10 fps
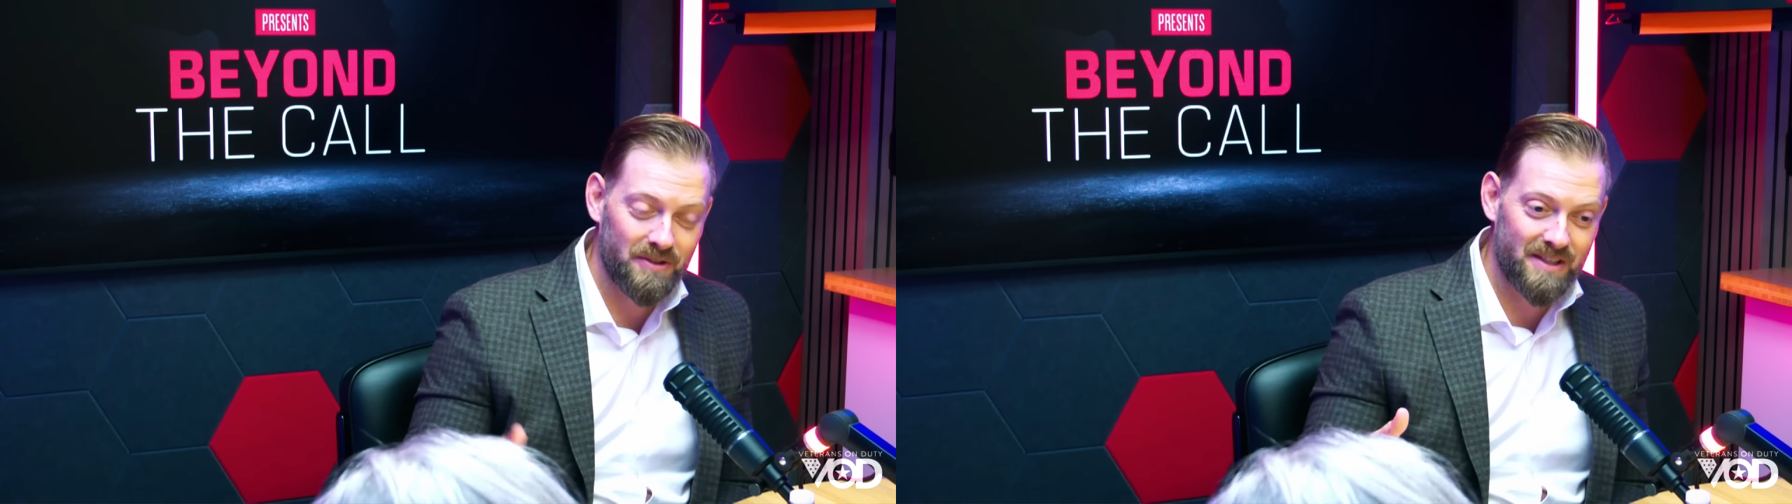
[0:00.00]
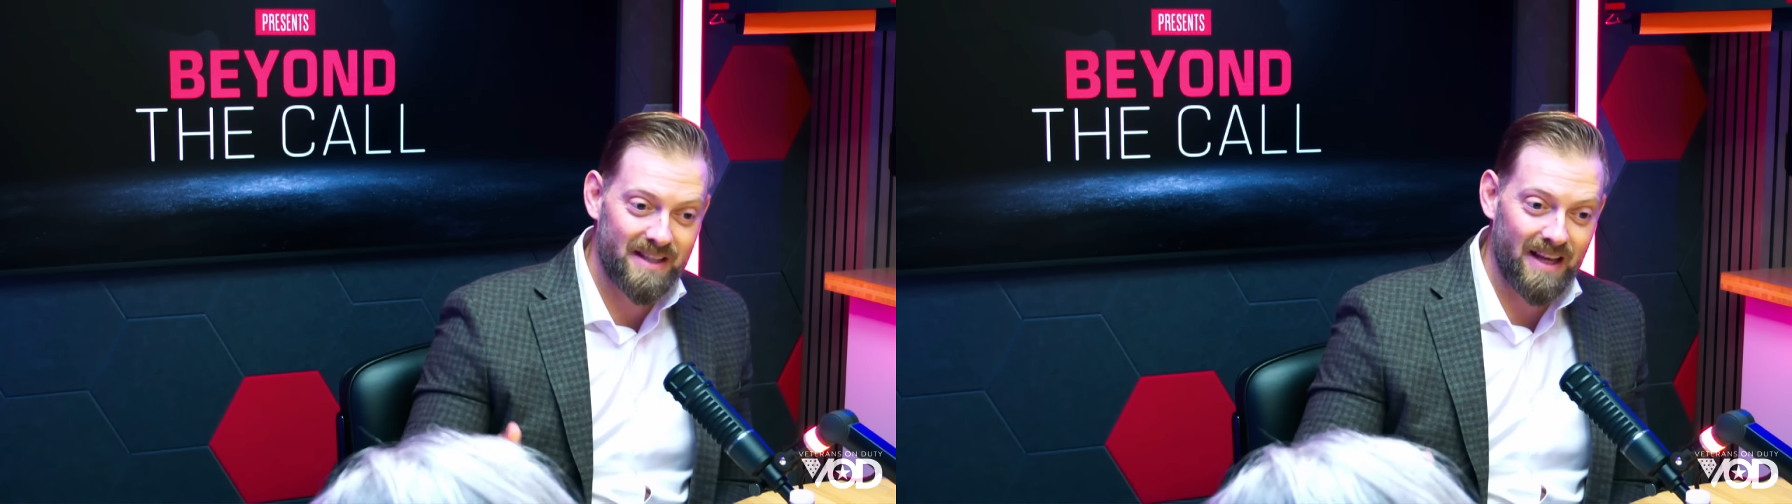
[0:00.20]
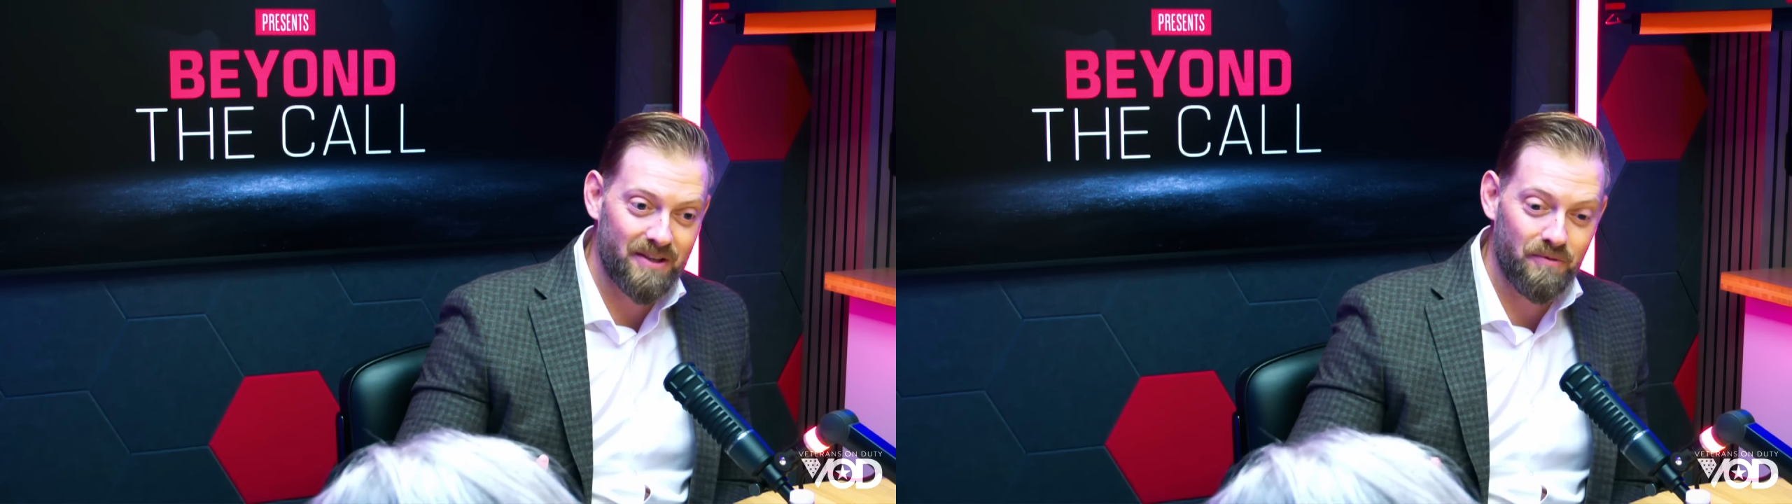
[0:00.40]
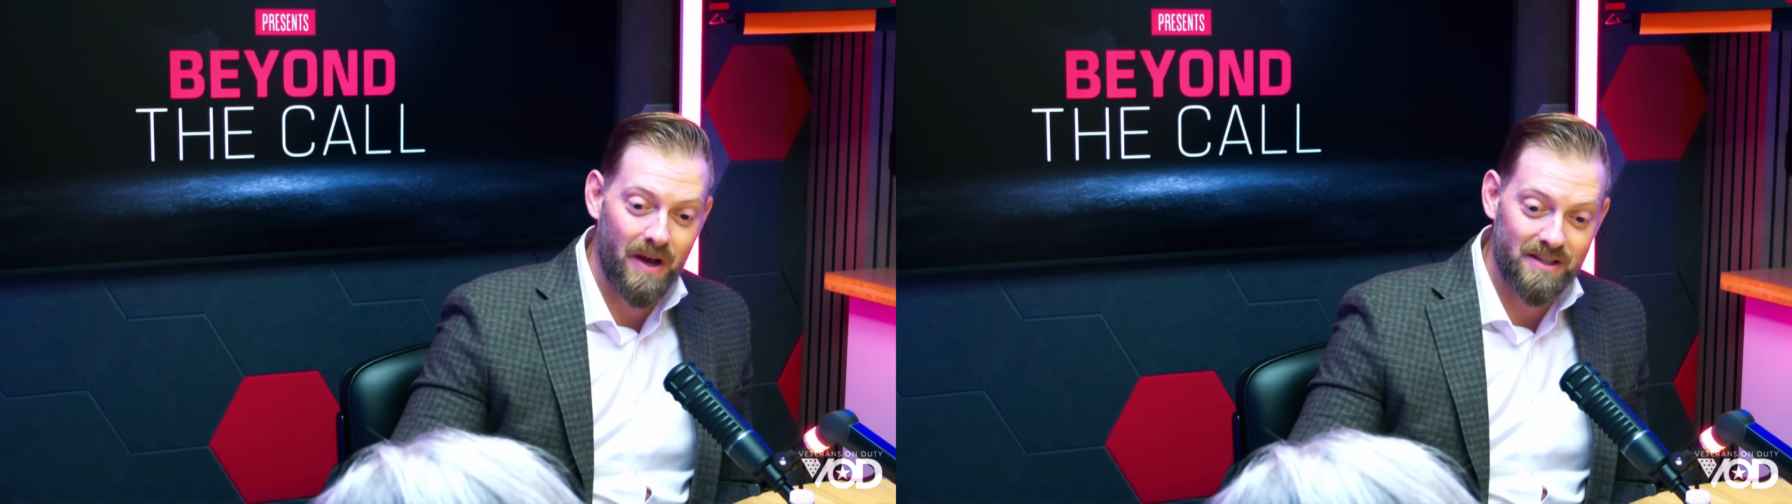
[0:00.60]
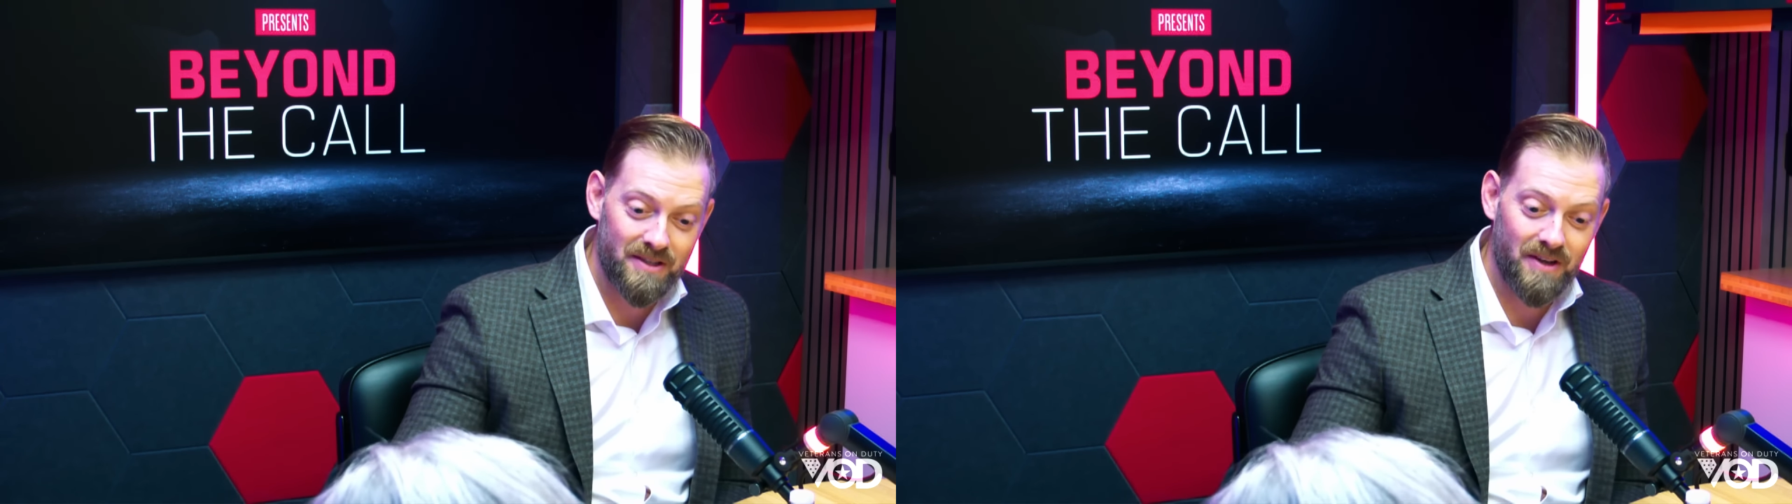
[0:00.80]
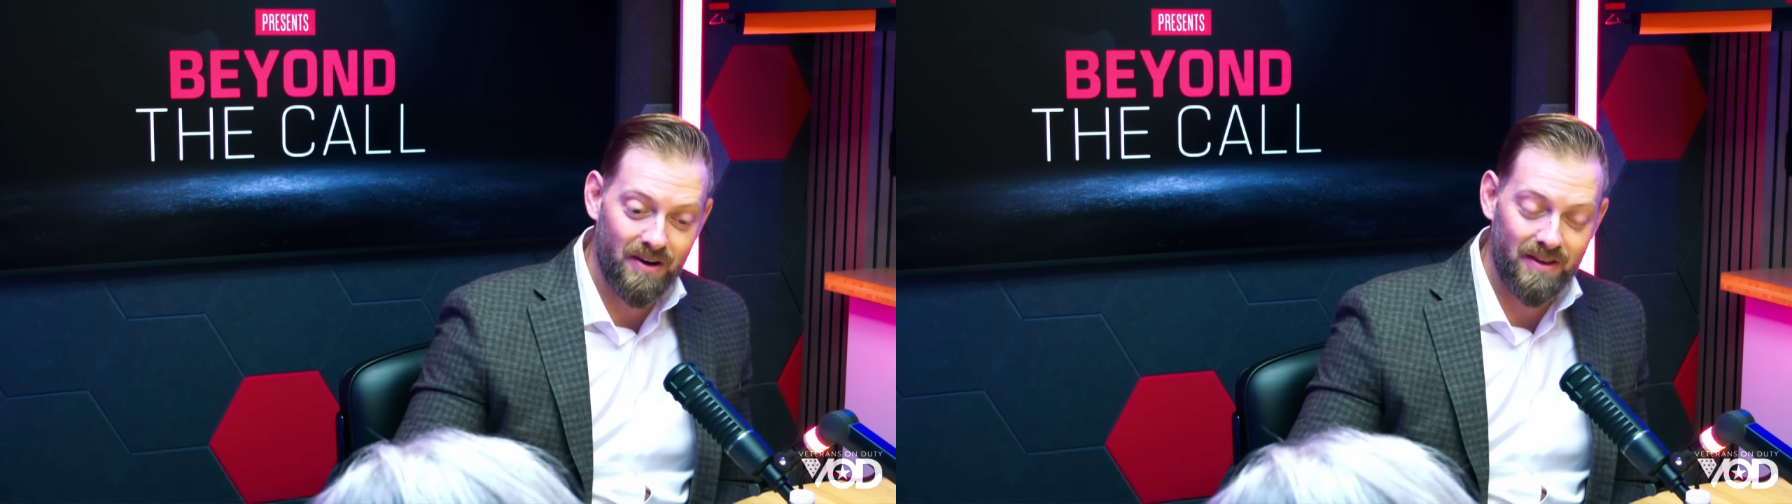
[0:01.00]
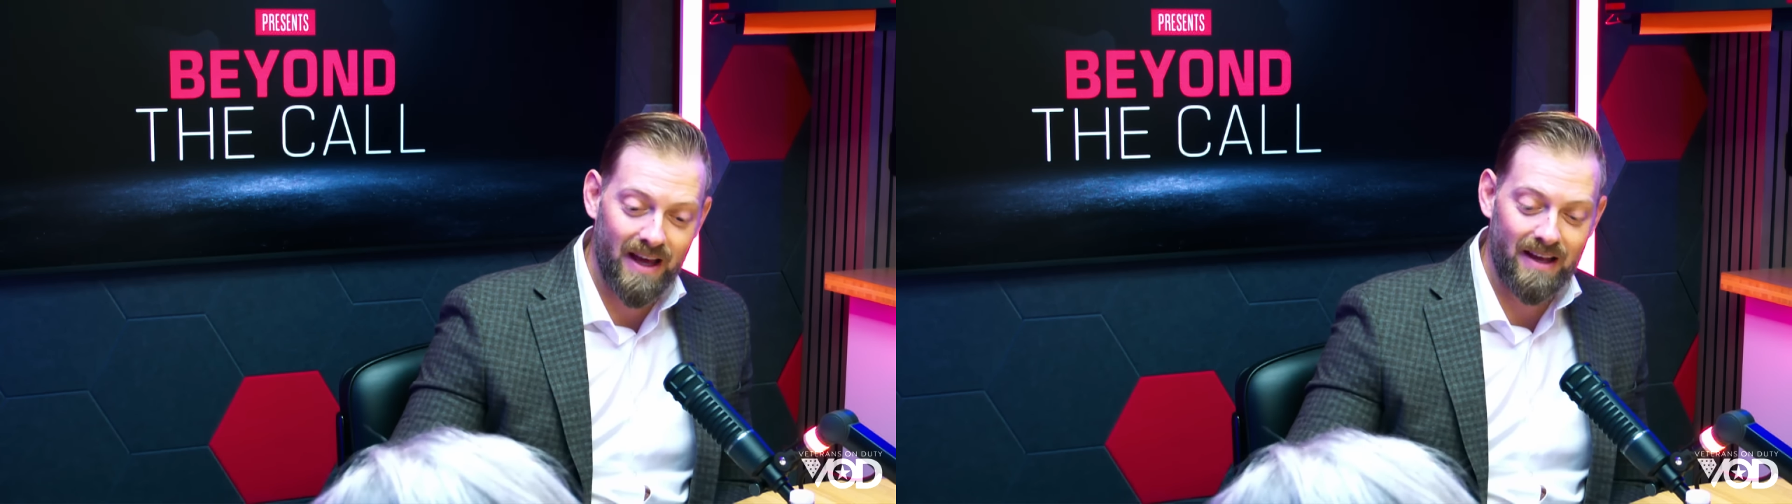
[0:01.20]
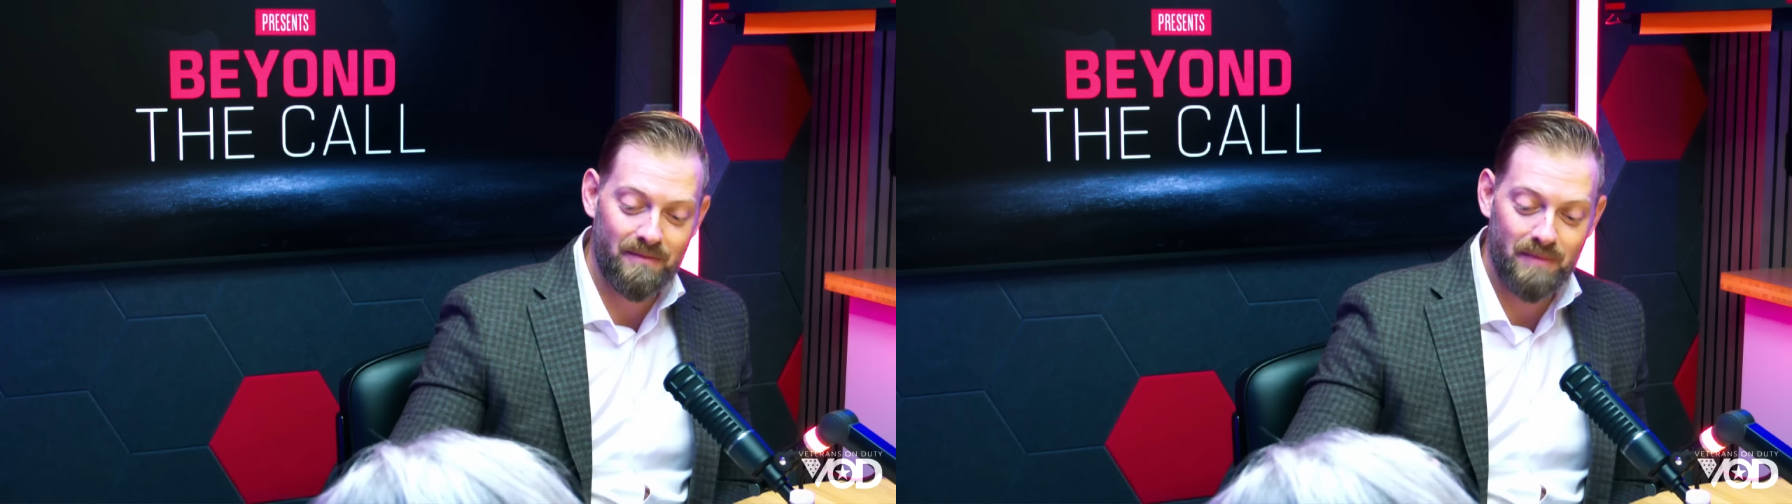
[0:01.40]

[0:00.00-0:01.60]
Just that you raised a daughter that